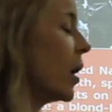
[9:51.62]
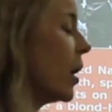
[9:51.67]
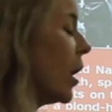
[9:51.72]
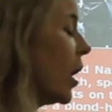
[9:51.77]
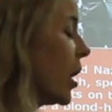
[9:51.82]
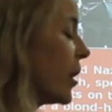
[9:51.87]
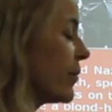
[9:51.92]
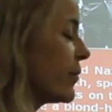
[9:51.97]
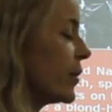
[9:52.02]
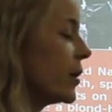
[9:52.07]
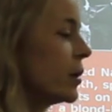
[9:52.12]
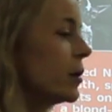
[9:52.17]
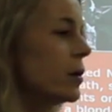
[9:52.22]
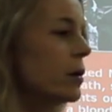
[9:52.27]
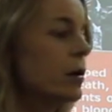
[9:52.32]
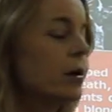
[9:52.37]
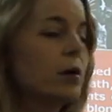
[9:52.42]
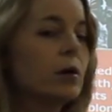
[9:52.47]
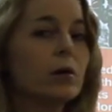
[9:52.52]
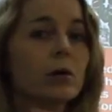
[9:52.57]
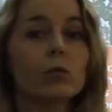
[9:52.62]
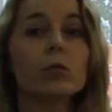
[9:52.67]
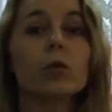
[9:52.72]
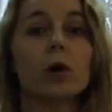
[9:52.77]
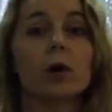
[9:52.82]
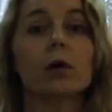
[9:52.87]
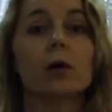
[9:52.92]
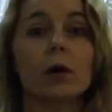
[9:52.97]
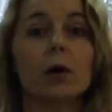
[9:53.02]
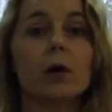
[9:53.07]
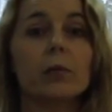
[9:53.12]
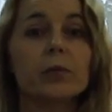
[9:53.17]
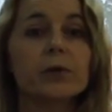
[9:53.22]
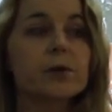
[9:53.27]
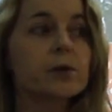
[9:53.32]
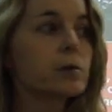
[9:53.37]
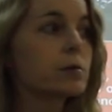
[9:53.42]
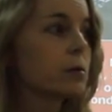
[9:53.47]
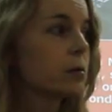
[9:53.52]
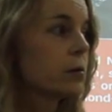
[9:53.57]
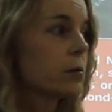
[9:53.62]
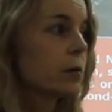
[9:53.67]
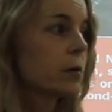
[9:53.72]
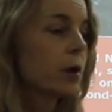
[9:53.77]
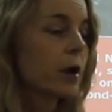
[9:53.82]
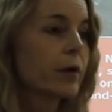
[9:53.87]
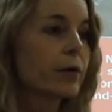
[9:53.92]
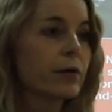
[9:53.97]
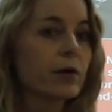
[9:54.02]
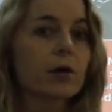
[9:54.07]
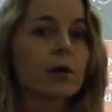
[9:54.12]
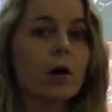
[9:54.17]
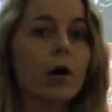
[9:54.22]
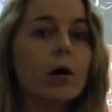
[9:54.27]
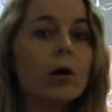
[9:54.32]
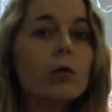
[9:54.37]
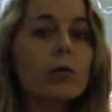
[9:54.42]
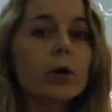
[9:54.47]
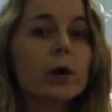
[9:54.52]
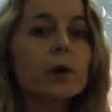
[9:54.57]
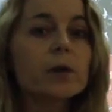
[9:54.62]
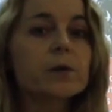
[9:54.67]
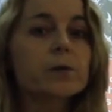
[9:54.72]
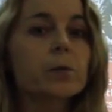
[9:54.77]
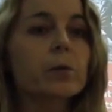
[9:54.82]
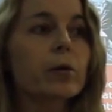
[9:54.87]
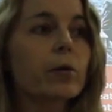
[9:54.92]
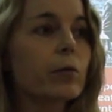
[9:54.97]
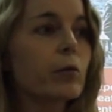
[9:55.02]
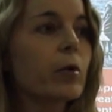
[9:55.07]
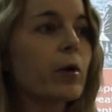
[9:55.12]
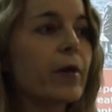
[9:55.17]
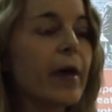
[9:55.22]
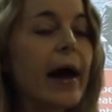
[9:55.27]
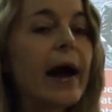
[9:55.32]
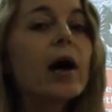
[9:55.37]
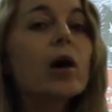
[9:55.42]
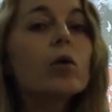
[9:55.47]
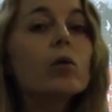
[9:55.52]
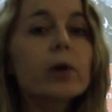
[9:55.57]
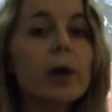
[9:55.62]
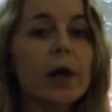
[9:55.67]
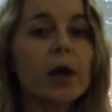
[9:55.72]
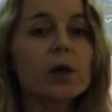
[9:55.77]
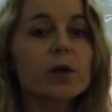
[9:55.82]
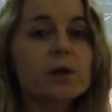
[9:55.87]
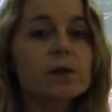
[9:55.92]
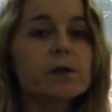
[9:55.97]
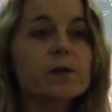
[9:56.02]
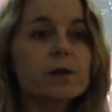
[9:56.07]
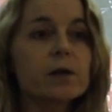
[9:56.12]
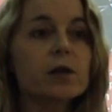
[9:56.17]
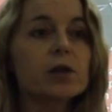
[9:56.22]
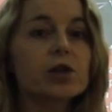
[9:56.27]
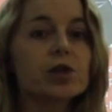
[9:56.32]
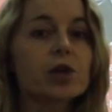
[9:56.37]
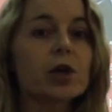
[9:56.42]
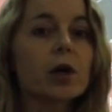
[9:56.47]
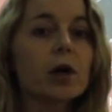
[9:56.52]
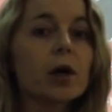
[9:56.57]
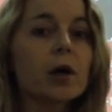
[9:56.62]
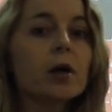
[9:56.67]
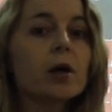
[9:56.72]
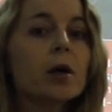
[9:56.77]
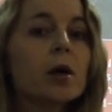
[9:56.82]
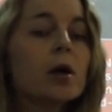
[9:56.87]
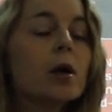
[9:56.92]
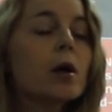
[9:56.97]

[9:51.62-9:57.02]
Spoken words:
often, well, almost, I think always, without anesthesia,